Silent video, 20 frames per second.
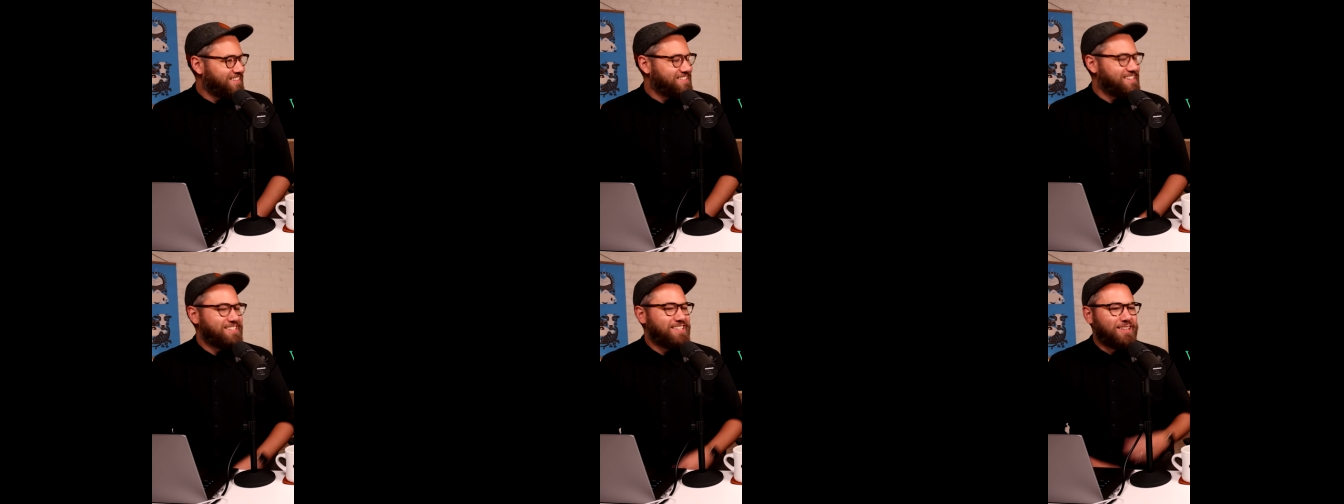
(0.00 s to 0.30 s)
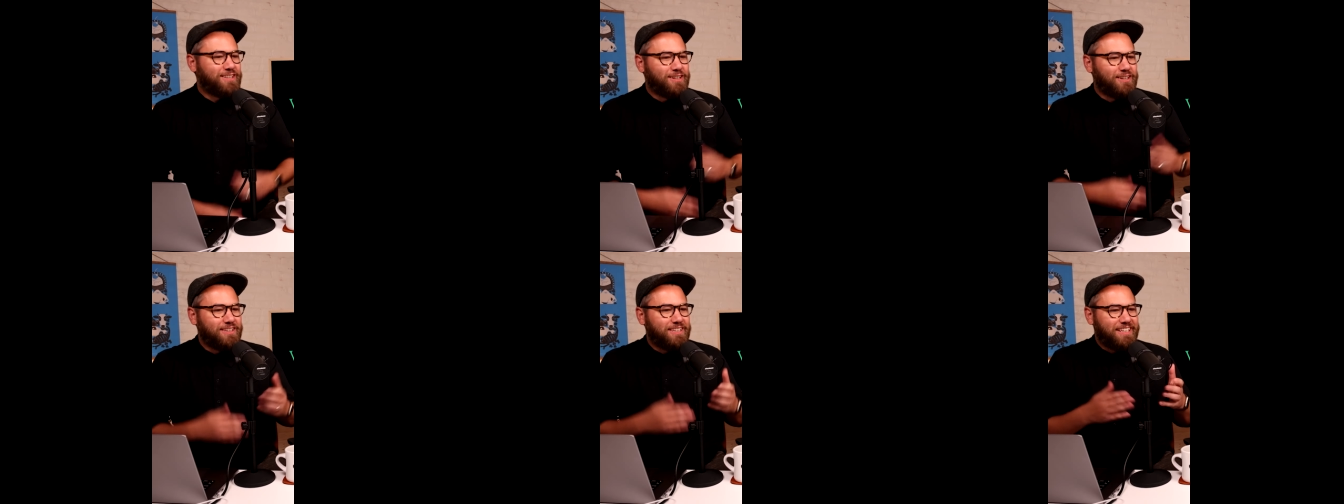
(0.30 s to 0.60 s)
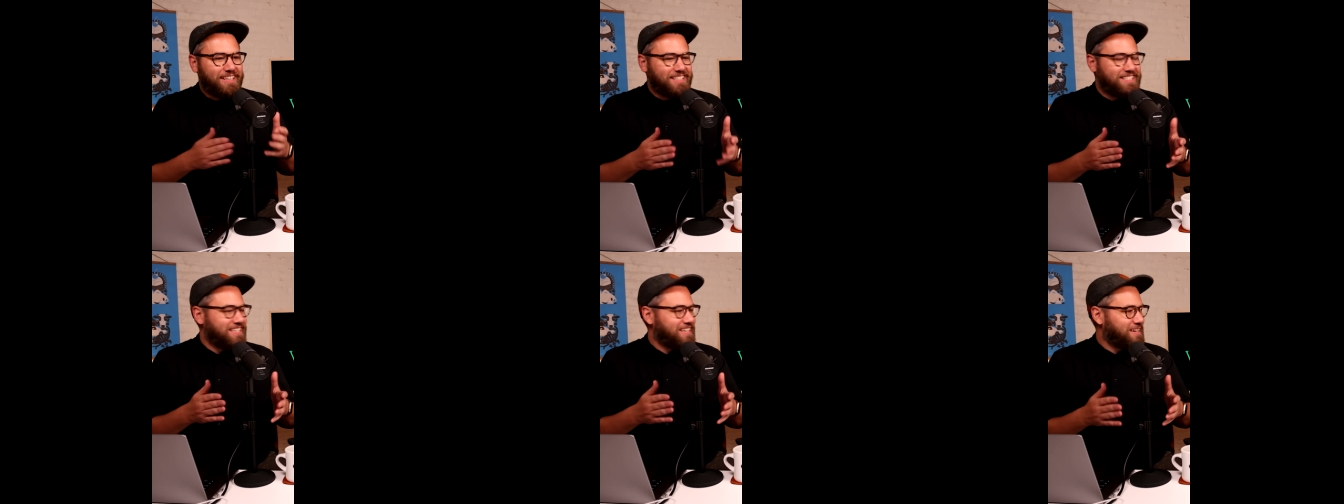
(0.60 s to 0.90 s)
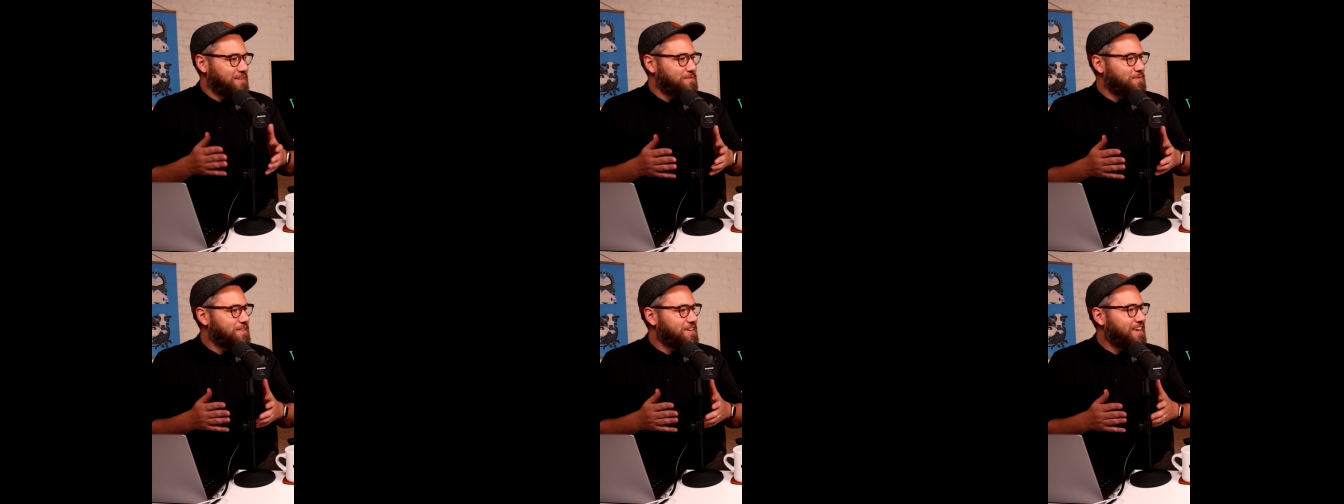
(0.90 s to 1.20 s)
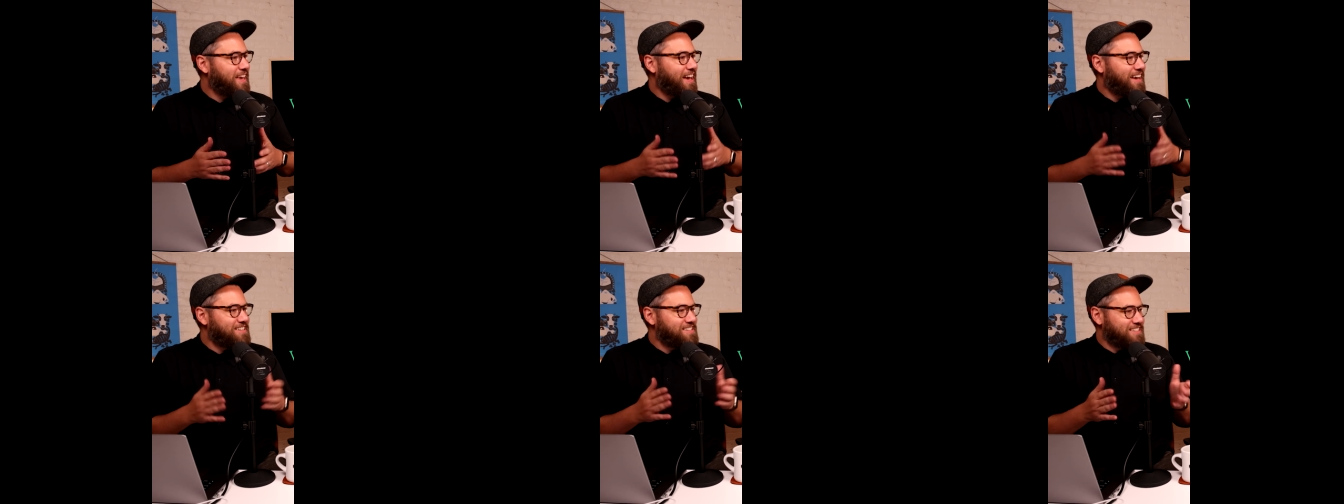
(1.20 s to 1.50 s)
just a little league team. Okay,
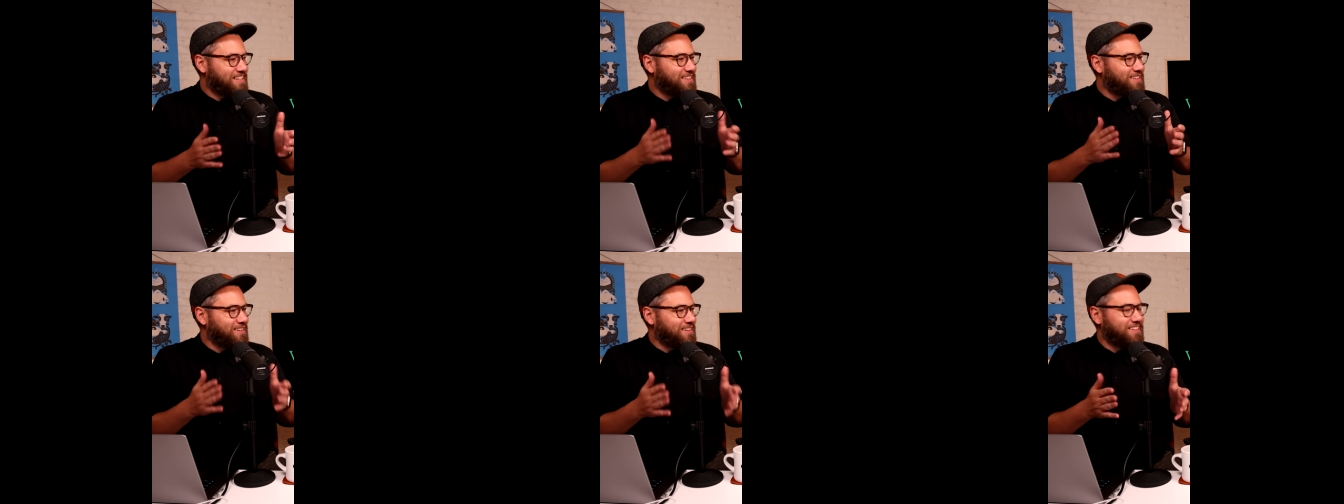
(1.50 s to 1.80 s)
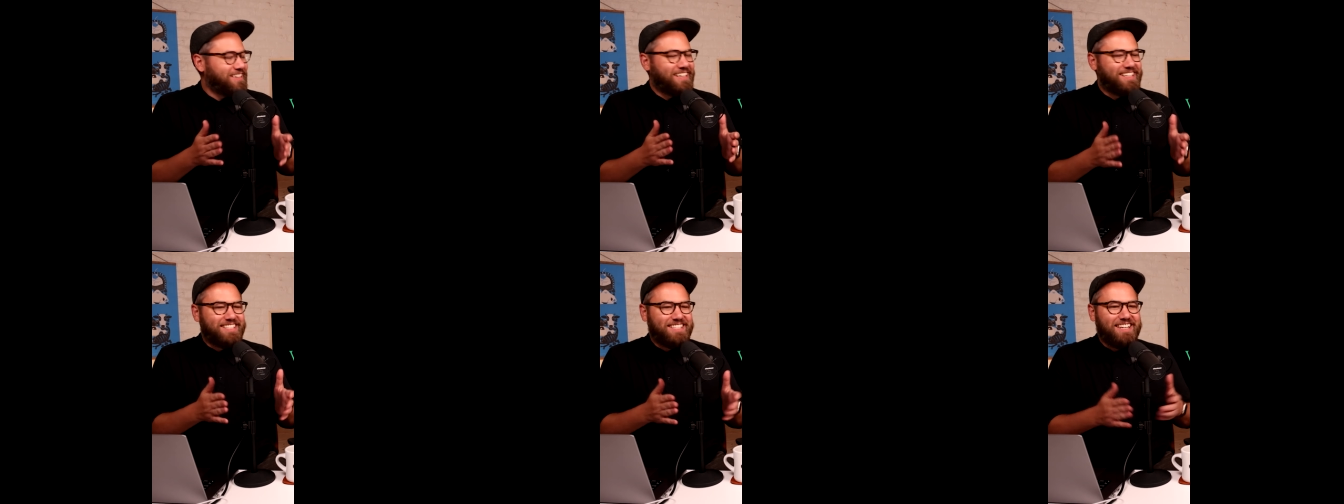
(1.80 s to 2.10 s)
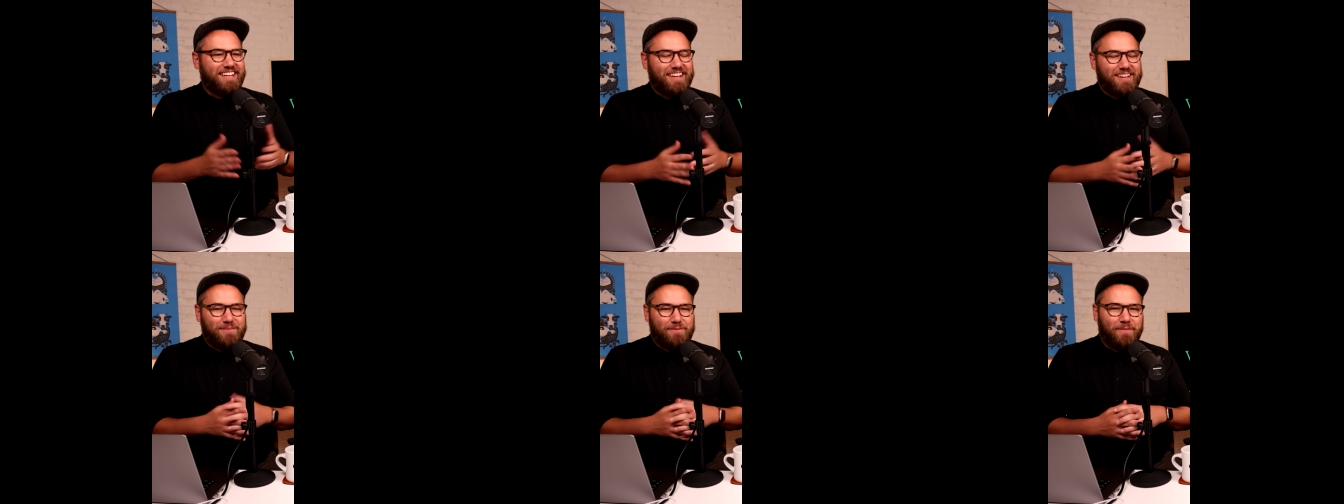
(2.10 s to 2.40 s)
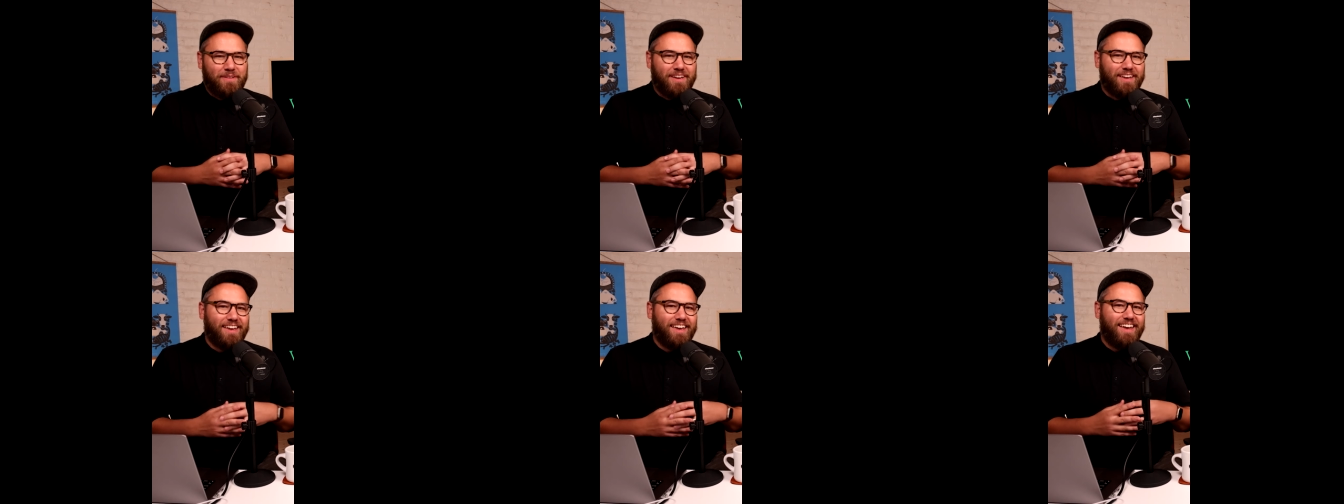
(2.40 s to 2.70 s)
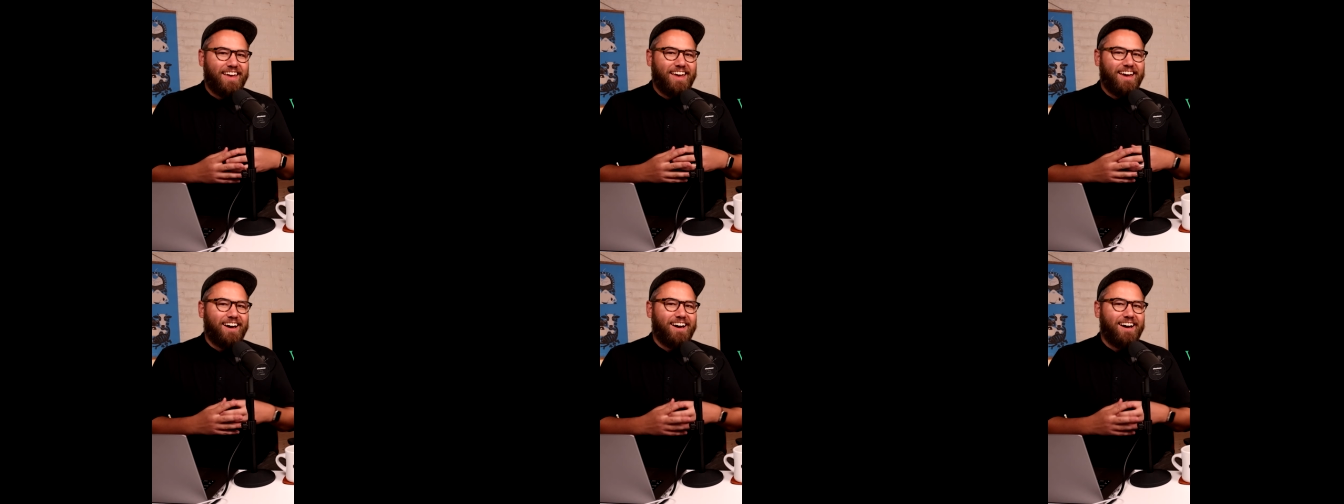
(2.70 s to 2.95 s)
yeah, yeah, just a little league team. Yeah.